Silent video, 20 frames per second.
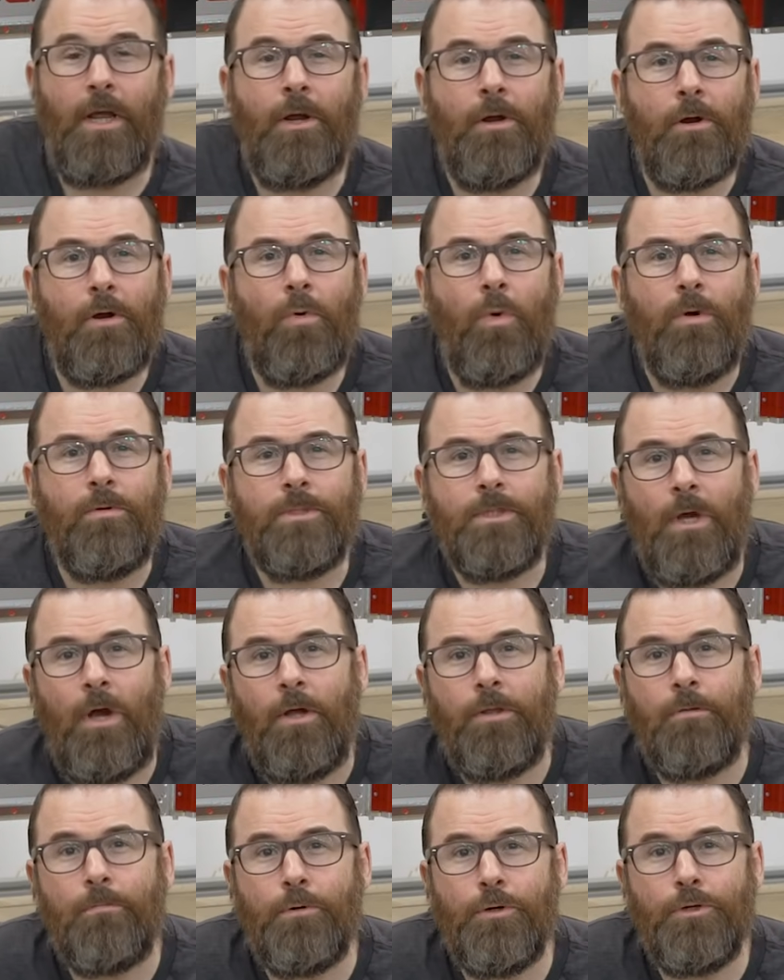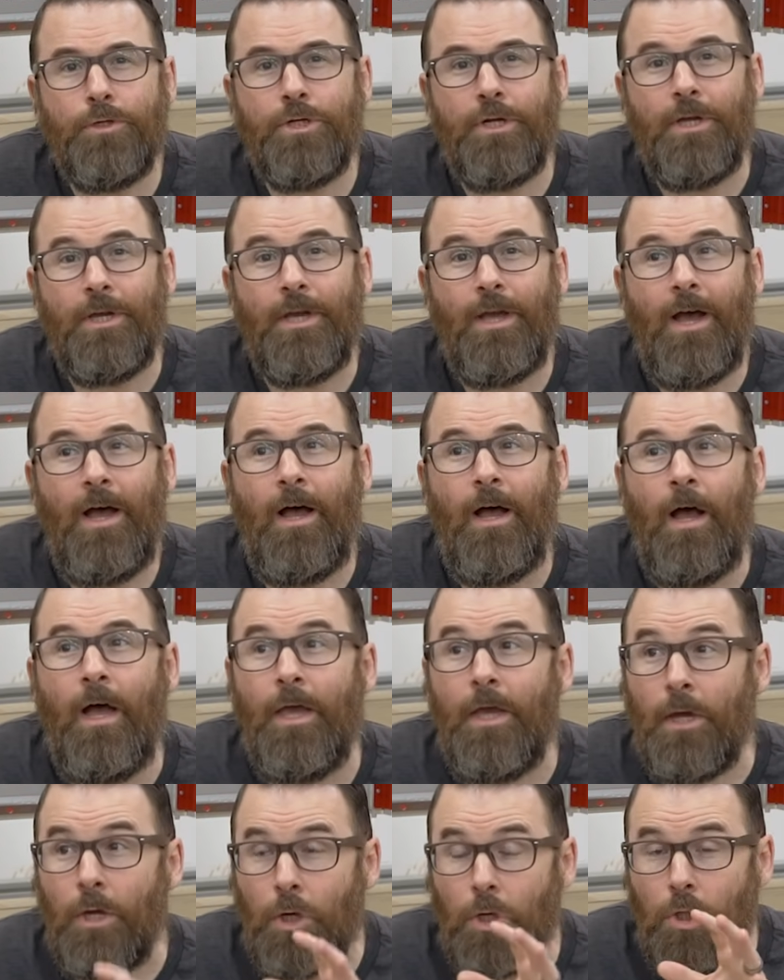air quotes on the Prusa uh,
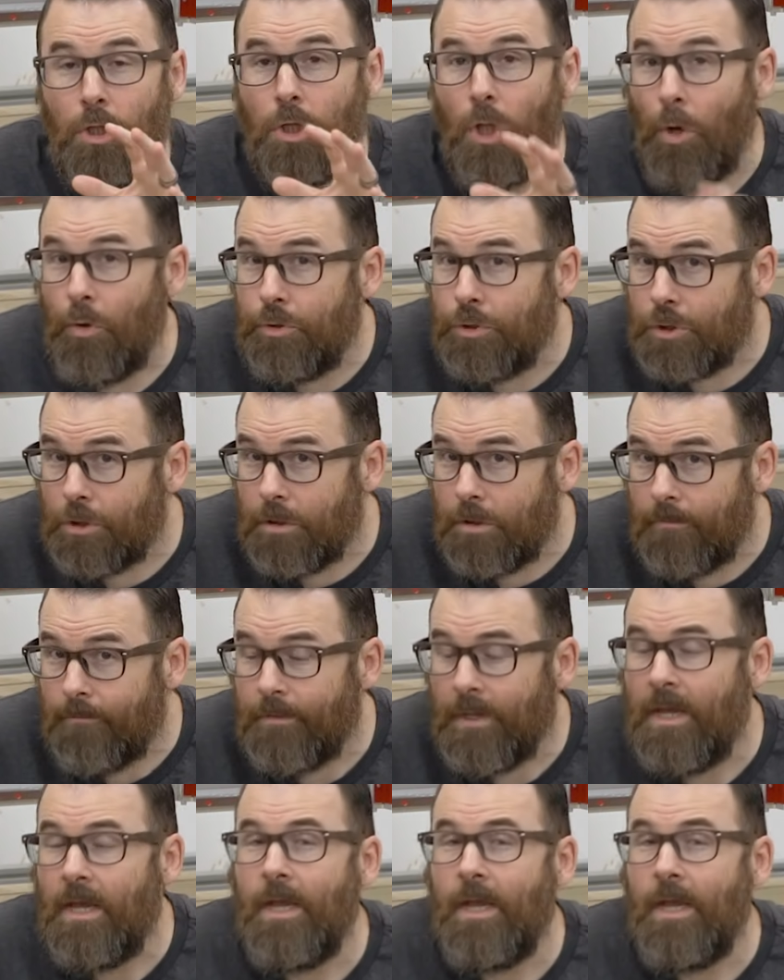enclosure.